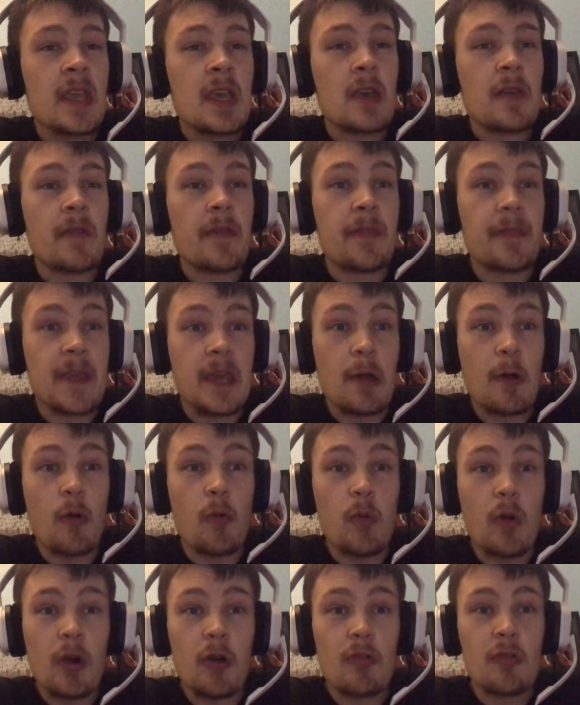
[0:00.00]
Theo
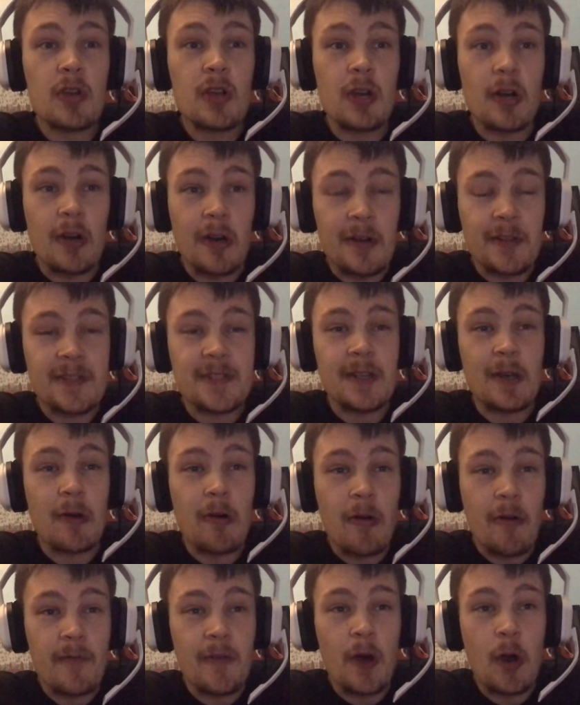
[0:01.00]
Walcott,
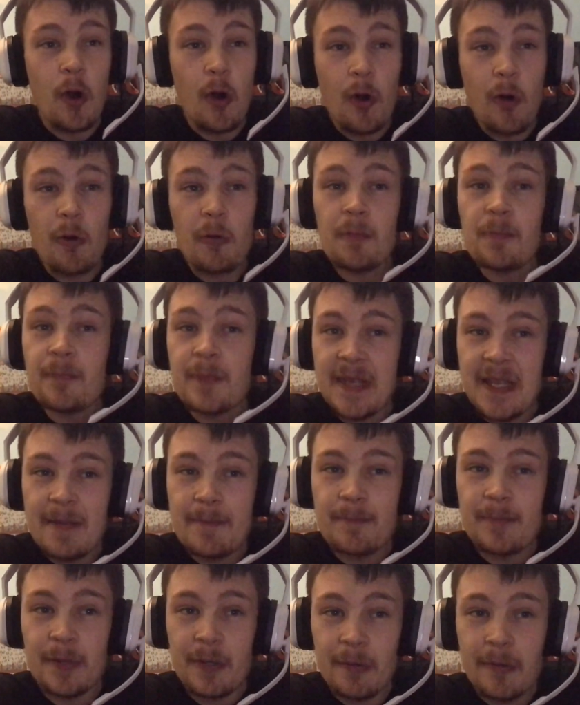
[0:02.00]
of all
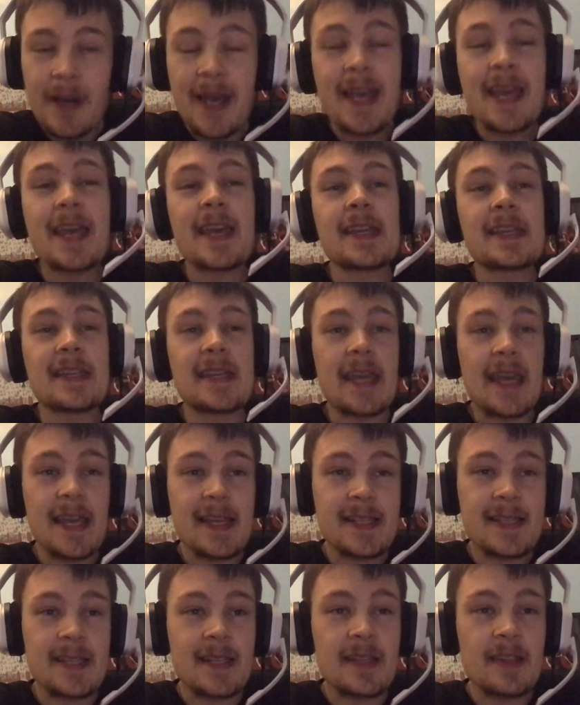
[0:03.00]
people,
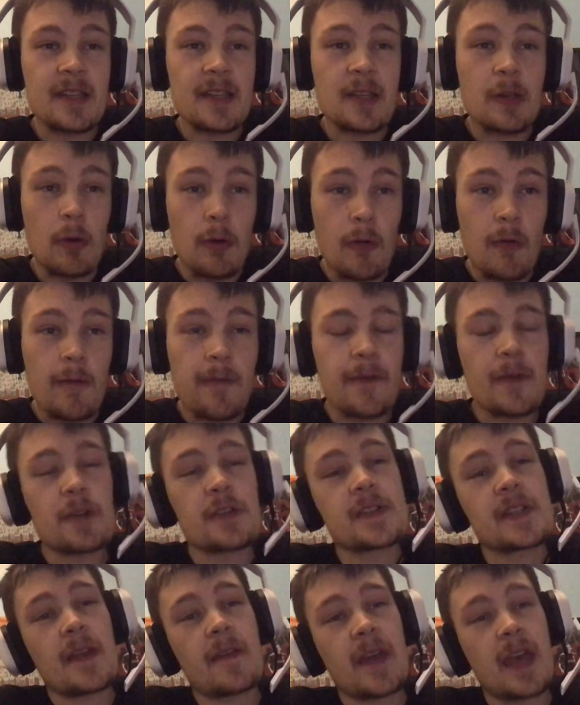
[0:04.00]
getting the goal for
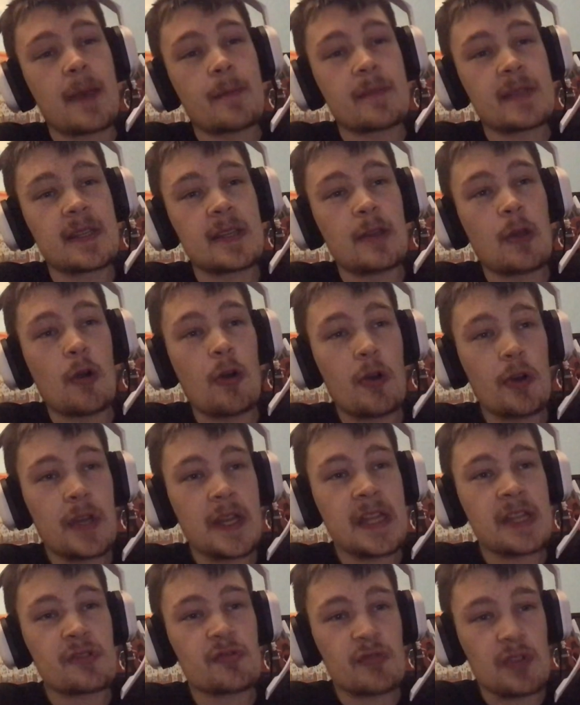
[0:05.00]
Southampton on
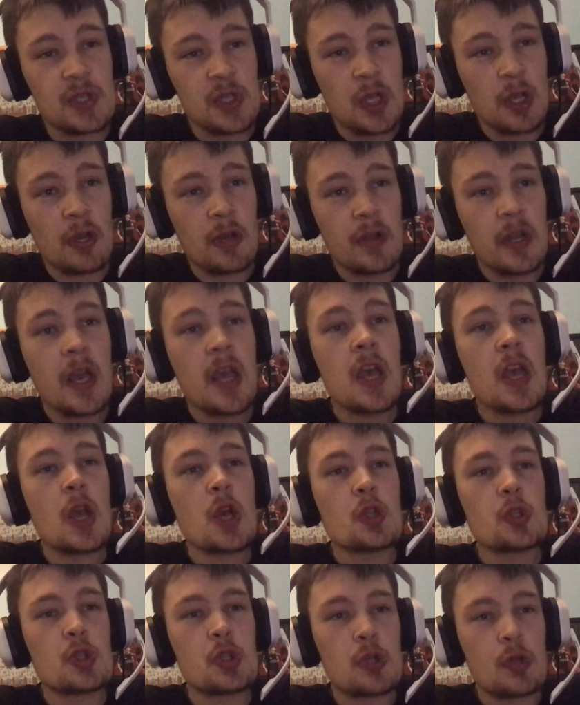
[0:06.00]
his return
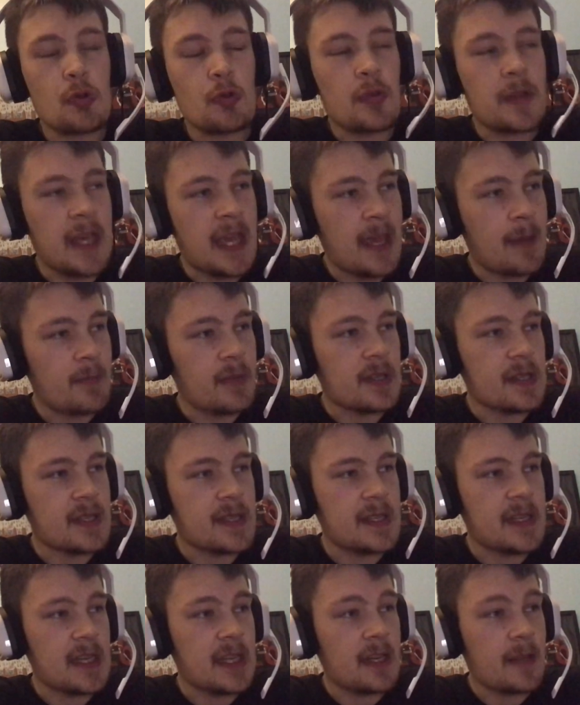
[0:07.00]
to the Emirates
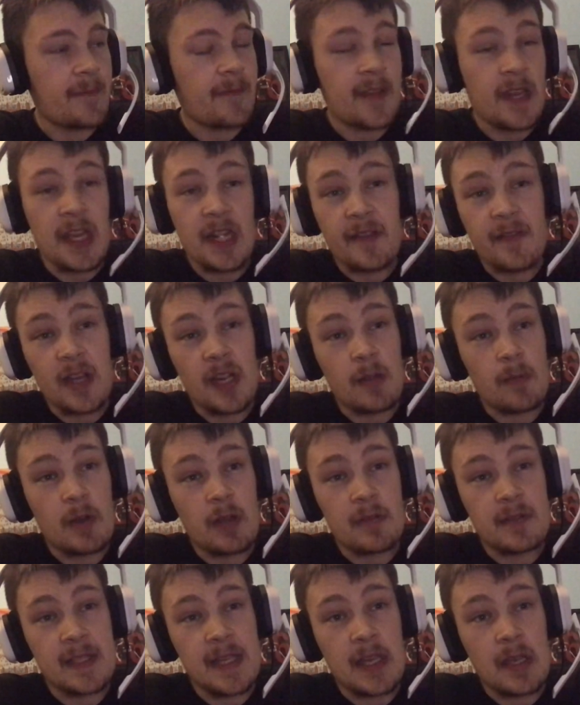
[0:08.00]
Stadium. Very, very
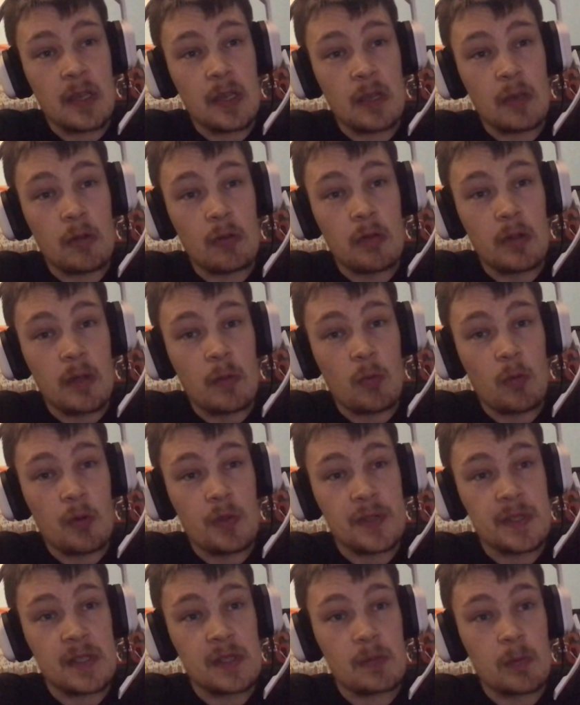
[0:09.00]
well taken goal it
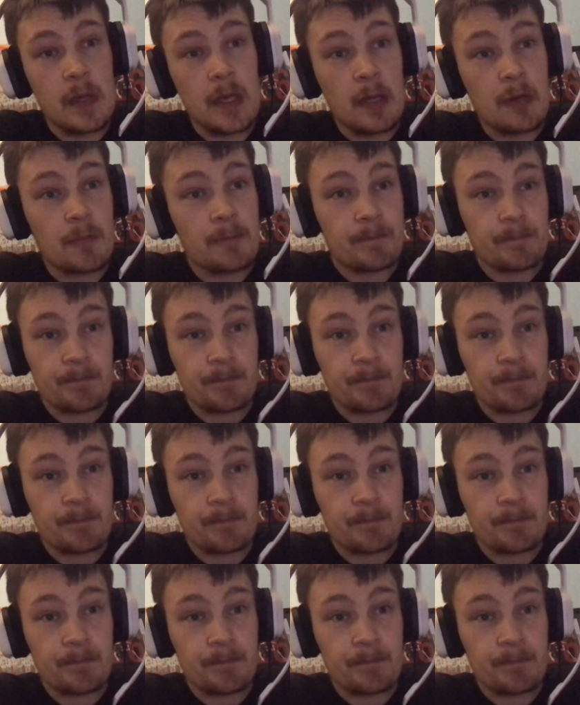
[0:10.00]
was as well.